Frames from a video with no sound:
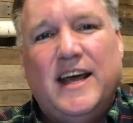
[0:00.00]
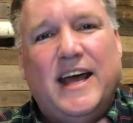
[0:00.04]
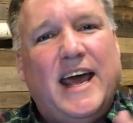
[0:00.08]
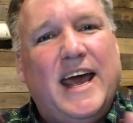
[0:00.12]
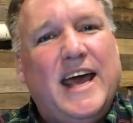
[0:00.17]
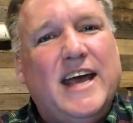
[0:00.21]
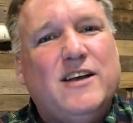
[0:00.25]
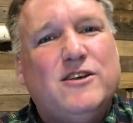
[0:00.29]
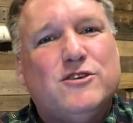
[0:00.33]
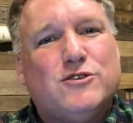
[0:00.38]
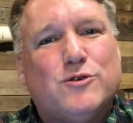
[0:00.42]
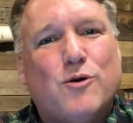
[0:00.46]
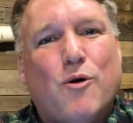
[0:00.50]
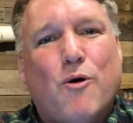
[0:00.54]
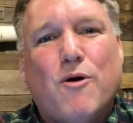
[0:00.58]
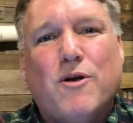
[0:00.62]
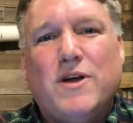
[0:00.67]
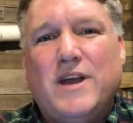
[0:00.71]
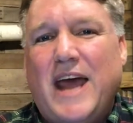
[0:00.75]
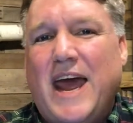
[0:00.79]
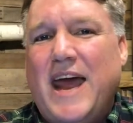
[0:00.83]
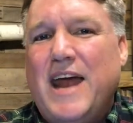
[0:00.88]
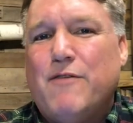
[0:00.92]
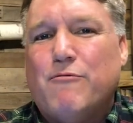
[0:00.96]

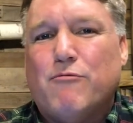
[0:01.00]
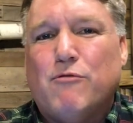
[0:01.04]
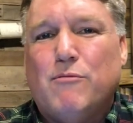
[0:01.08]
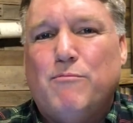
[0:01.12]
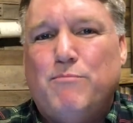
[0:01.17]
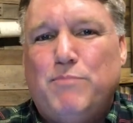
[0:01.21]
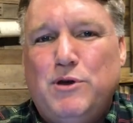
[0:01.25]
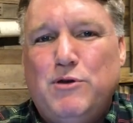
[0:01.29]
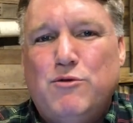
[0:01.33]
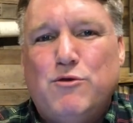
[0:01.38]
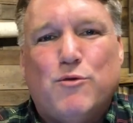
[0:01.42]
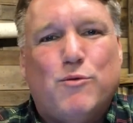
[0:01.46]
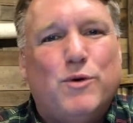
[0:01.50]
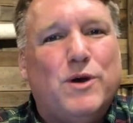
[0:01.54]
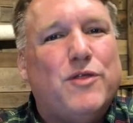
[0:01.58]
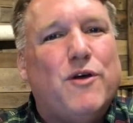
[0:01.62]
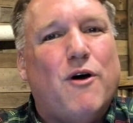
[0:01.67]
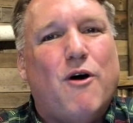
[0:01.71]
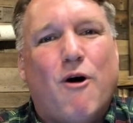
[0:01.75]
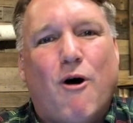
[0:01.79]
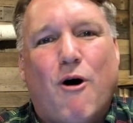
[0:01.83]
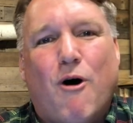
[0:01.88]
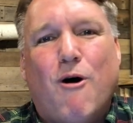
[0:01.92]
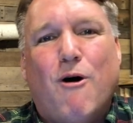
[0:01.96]
Exhort and rebuke
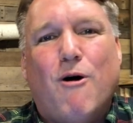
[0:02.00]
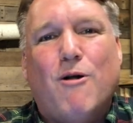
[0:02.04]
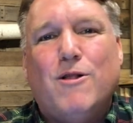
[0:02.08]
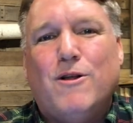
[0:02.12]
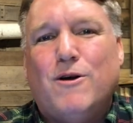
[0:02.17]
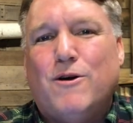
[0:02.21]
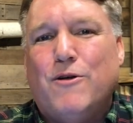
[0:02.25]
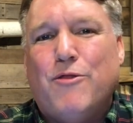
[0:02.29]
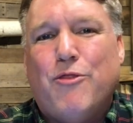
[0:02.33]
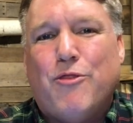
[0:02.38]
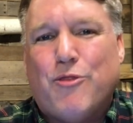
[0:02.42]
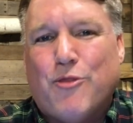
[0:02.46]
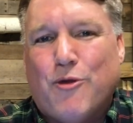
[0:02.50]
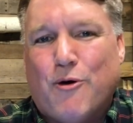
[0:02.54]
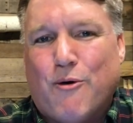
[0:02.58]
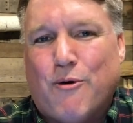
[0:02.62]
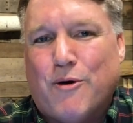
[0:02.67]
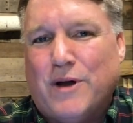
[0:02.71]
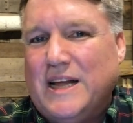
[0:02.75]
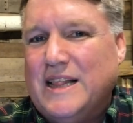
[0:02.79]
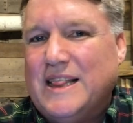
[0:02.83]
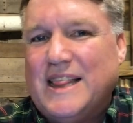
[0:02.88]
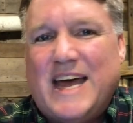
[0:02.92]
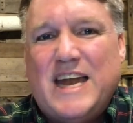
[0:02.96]
with all
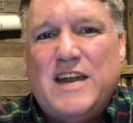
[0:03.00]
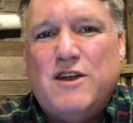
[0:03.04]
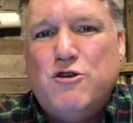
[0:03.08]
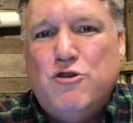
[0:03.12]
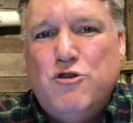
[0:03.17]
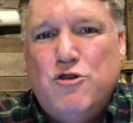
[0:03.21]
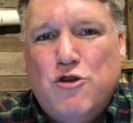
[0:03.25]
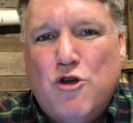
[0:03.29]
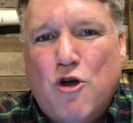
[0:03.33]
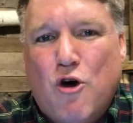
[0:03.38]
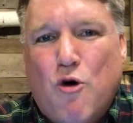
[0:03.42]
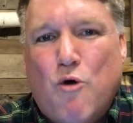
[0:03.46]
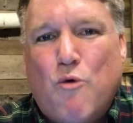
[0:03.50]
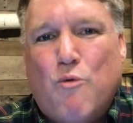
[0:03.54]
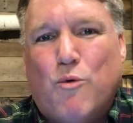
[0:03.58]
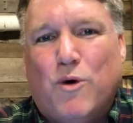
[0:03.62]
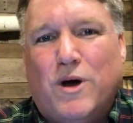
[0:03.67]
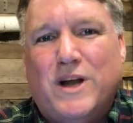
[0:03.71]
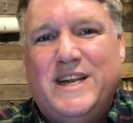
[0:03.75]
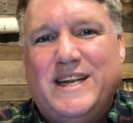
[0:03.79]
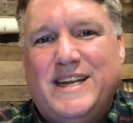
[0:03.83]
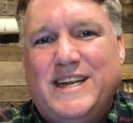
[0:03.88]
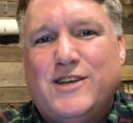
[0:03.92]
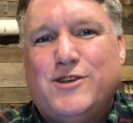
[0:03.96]
authority. Let no
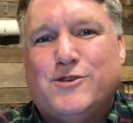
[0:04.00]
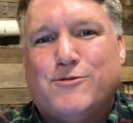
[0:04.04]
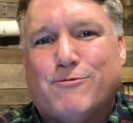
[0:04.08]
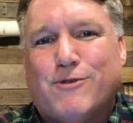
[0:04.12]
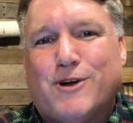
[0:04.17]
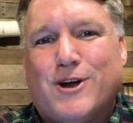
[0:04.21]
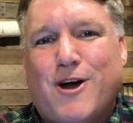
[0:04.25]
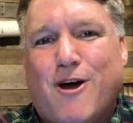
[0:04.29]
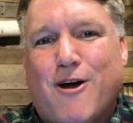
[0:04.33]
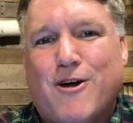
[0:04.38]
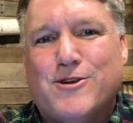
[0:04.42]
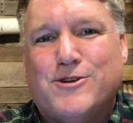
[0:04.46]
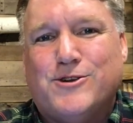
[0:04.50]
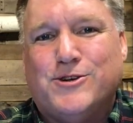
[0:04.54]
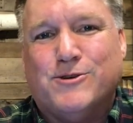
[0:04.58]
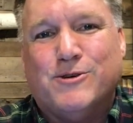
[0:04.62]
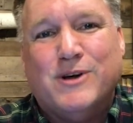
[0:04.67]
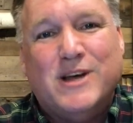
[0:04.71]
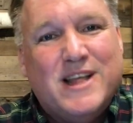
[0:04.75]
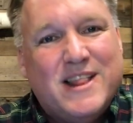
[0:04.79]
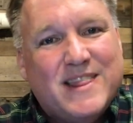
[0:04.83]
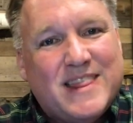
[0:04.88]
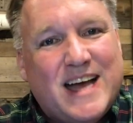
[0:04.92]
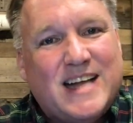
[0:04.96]
one disregard you.
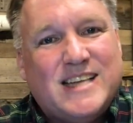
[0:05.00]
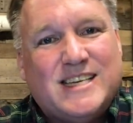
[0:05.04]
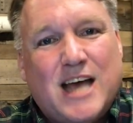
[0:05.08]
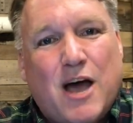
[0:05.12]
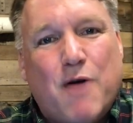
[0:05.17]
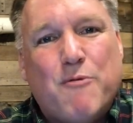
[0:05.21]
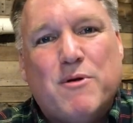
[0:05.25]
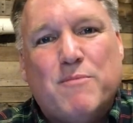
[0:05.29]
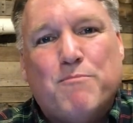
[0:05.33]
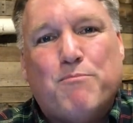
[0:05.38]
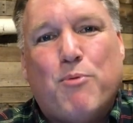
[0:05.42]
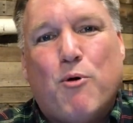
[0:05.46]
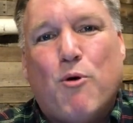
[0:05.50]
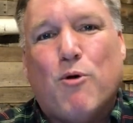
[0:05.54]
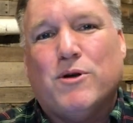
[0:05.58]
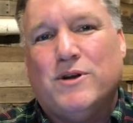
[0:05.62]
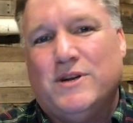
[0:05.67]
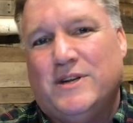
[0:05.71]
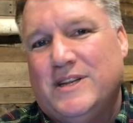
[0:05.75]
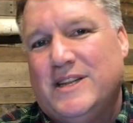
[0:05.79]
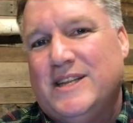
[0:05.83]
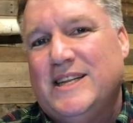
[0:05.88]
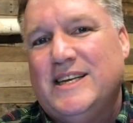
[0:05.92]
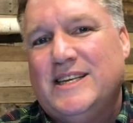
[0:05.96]
That's how
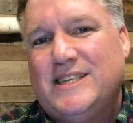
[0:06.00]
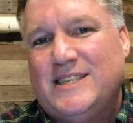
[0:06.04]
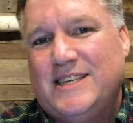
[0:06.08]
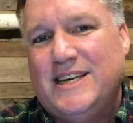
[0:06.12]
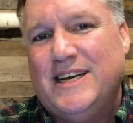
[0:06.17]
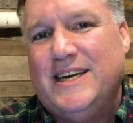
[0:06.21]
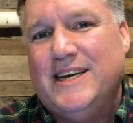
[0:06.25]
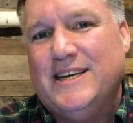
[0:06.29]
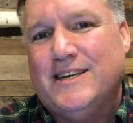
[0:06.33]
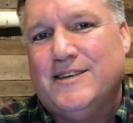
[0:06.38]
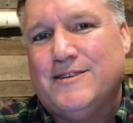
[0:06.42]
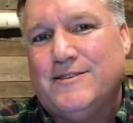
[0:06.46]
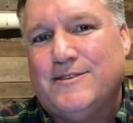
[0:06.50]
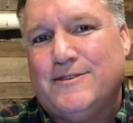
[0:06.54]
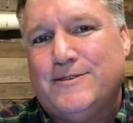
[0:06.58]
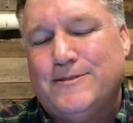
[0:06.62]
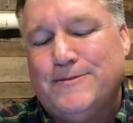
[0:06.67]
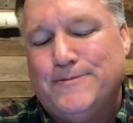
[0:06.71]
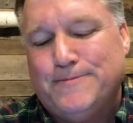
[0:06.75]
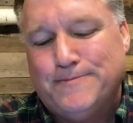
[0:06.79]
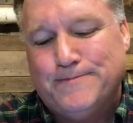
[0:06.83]
important this is.